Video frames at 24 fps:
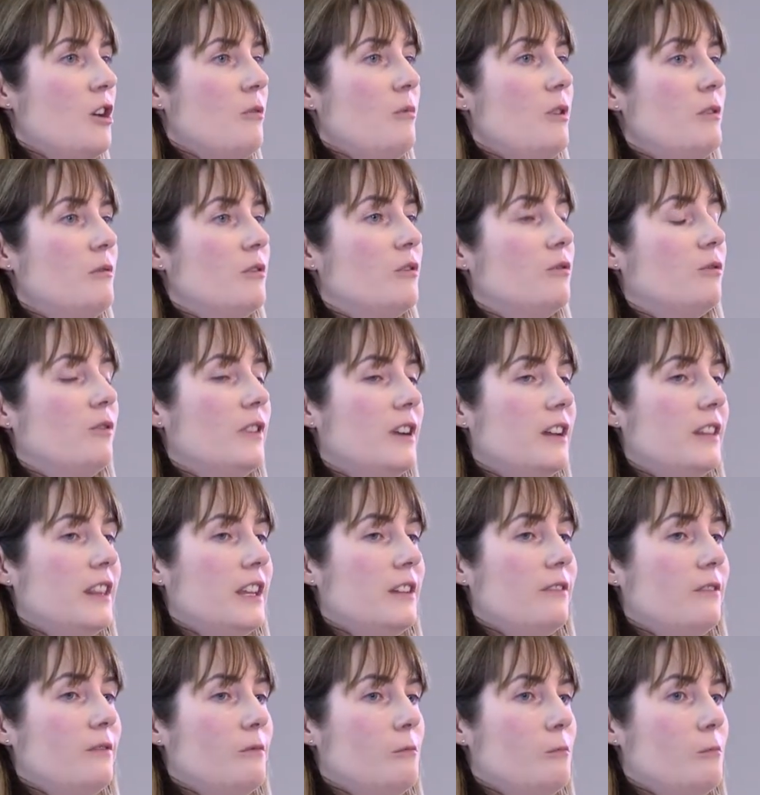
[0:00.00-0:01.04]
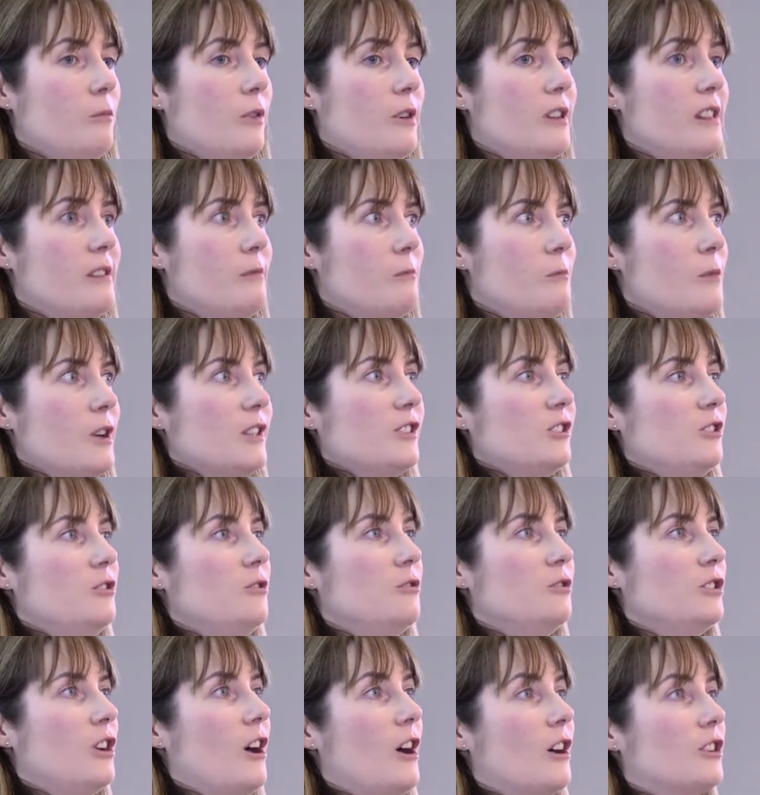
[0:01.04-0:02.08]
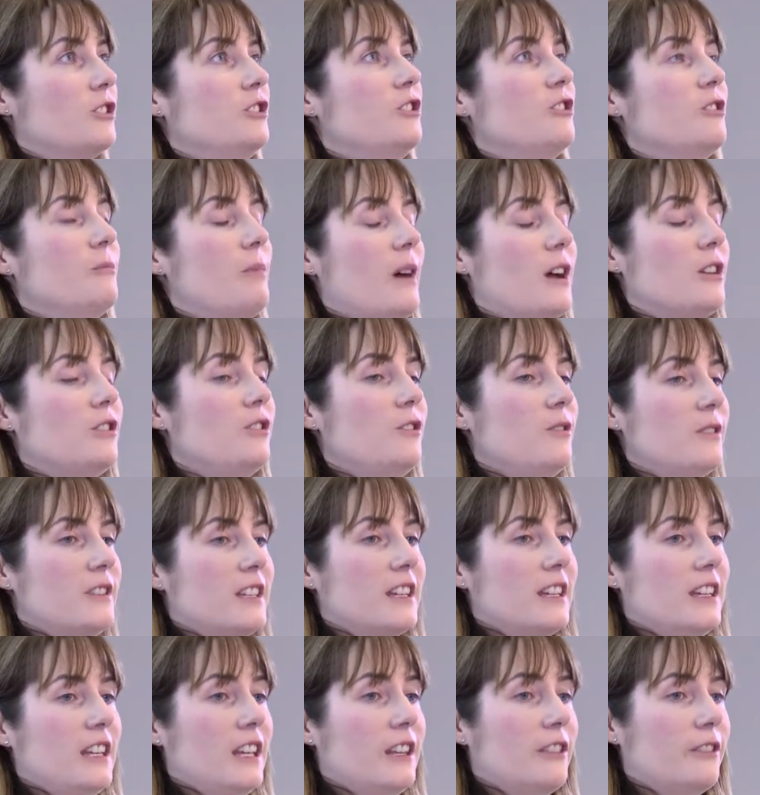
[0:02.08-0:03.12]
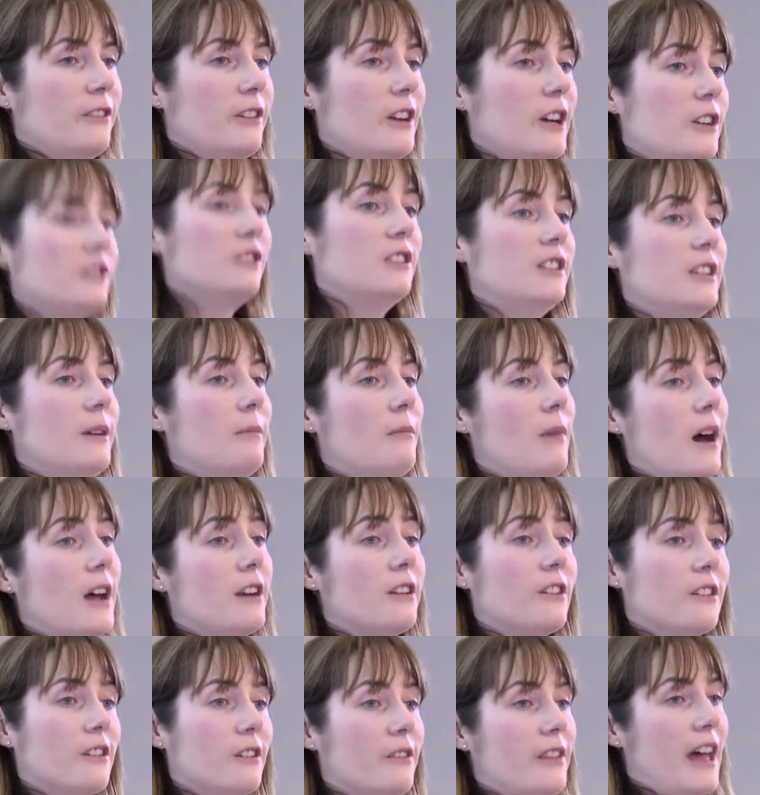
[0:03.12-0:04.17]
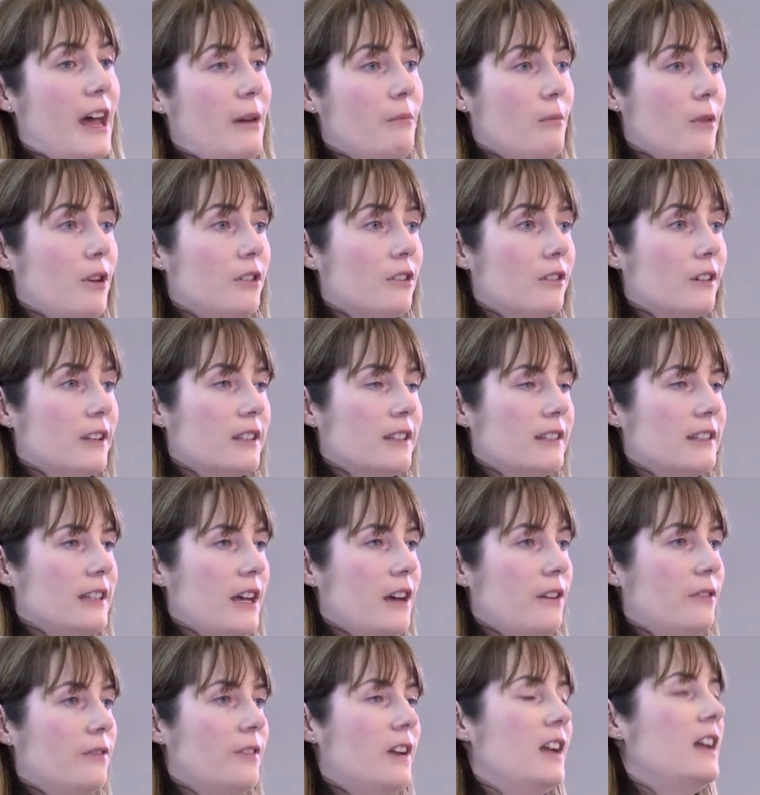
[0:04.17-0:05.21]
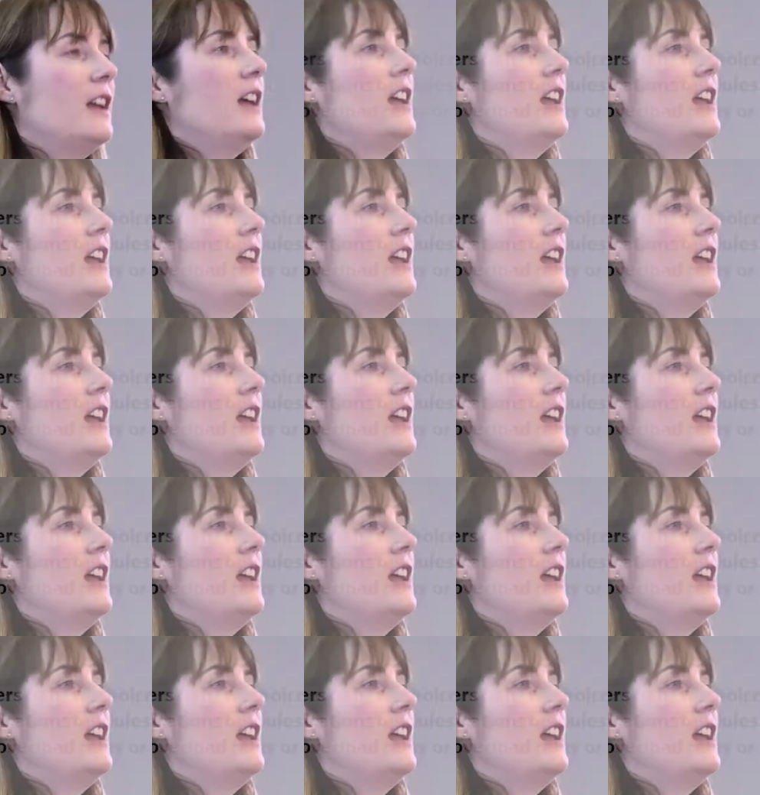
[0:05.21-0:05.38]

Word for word: we would really want to talk to you about using an E300 to monitor that motor itself.